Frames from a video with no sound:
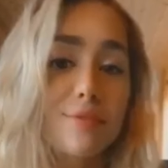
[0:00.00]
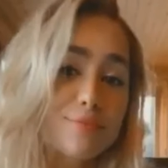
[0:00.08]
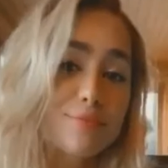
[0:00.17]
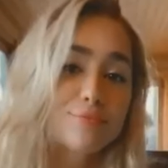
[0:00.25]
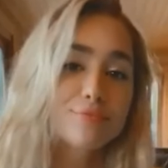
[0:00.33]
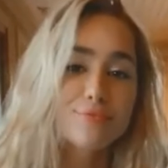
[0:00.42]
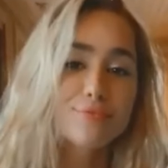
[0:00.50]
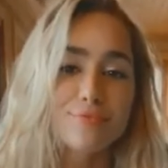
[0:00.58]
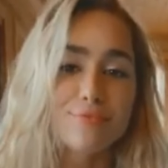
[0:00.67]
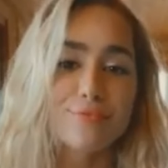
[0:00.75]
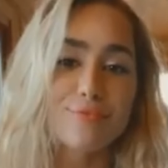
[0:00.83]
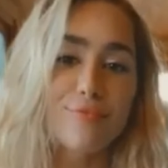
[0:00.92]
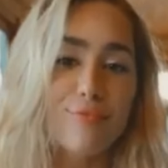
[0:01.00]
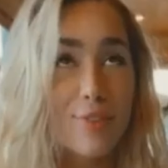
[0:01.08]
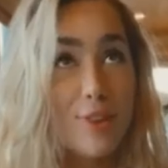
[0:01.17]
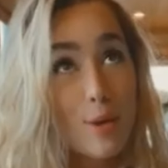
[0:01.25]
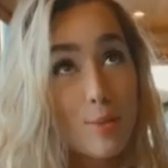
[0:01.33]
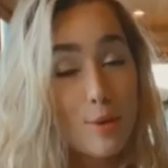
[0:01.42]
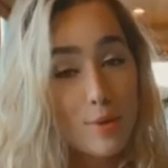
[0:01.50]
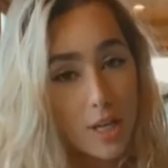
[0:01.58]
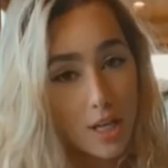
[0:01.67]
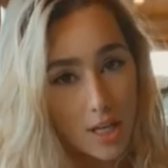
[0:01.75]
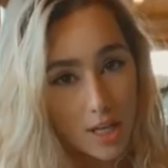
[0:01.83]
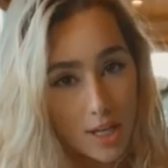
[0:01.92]
So let's just get right into OnlyFans, like I
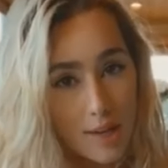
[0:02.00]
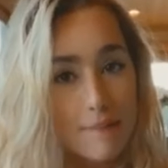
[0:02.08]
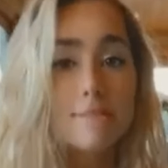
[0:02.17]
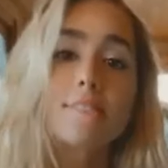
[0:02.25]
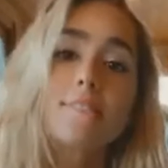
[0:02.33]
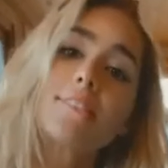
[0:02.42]
said. So right when you